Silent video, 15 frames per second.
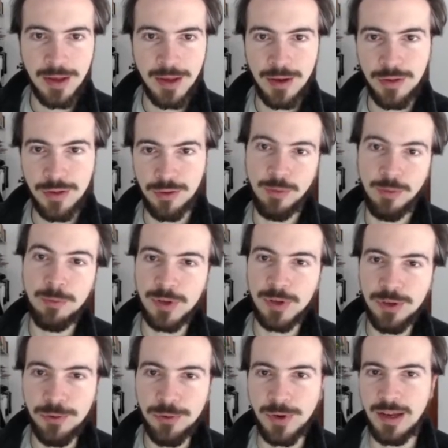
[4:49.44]
So what we
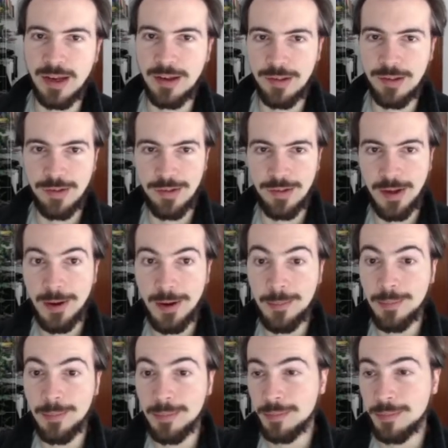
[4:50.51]
do is,
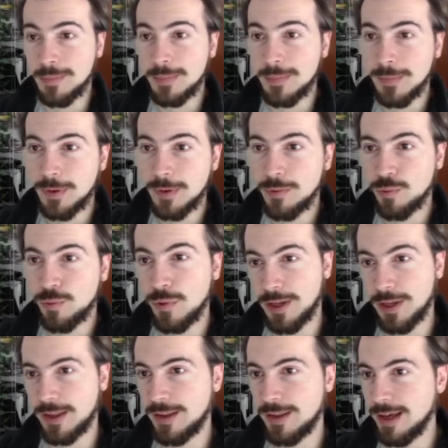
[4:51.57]

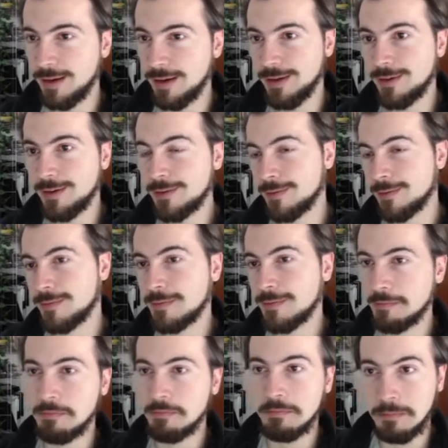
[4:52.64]
rather than
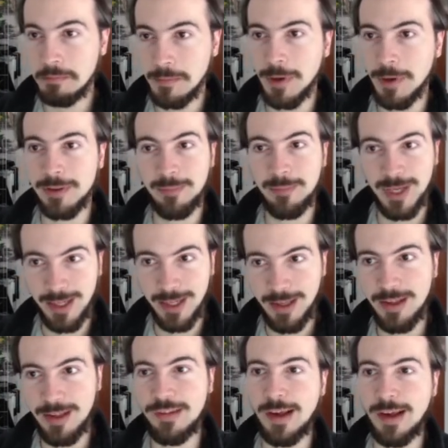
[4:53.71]
on the
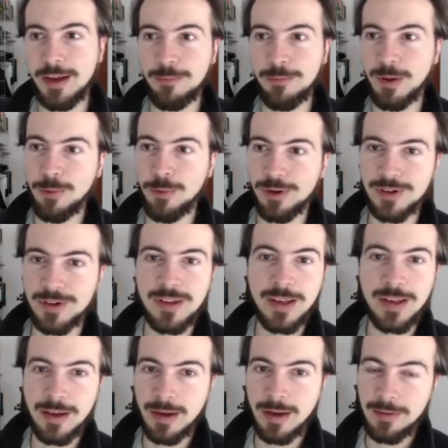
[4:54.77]
PDE side, we would,
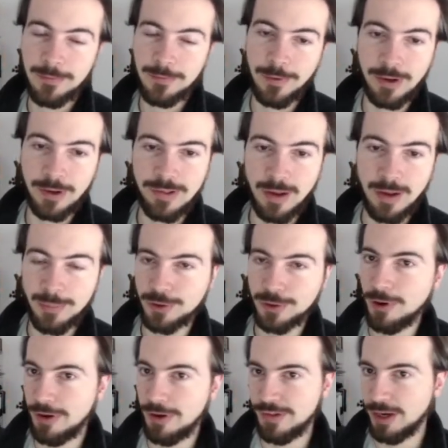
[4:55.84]
for example,
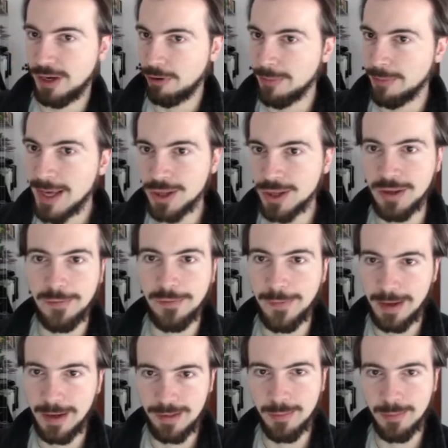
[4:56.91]
coarsen our mesh or
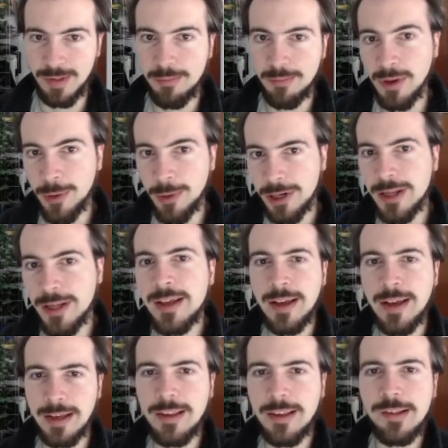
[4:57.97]
find some simpler model.
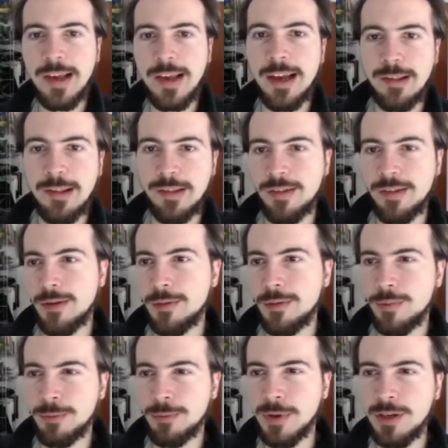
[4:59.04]
In this case,
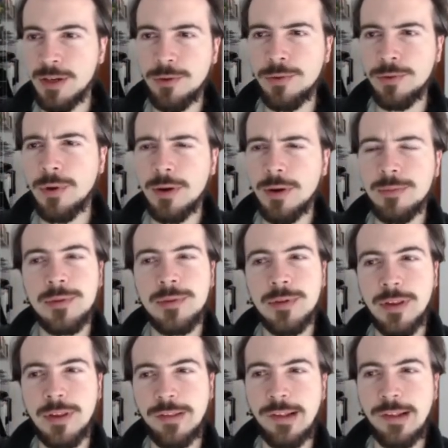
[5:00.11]
what we do on
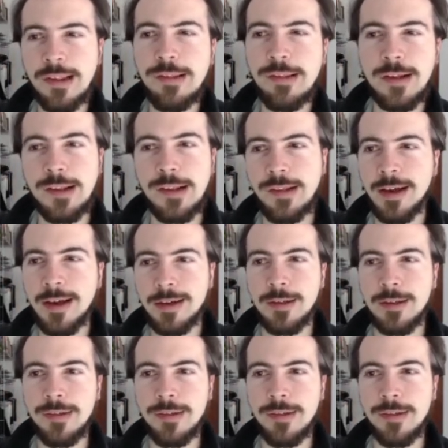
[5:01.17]
the statistical side is,